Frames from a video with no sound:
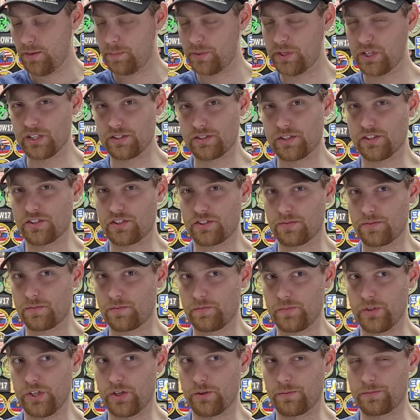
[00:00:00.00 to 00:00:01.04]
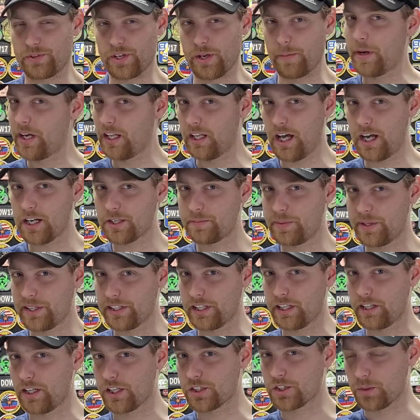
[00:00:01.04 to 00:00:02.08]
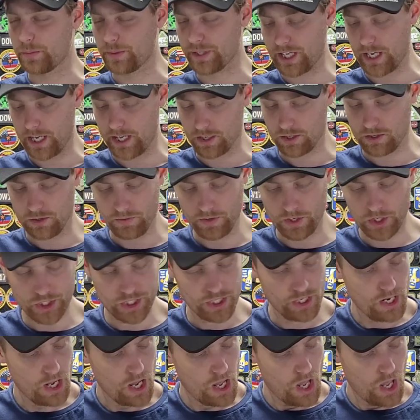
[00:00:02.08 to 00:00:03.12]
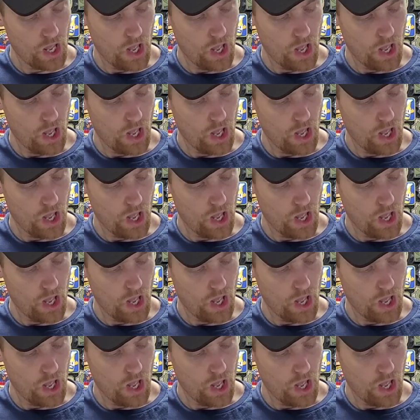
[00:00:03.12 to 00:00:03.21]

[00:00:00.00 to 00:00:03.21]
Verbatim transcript: because it's, you know, semi-lock being the electromechanical version.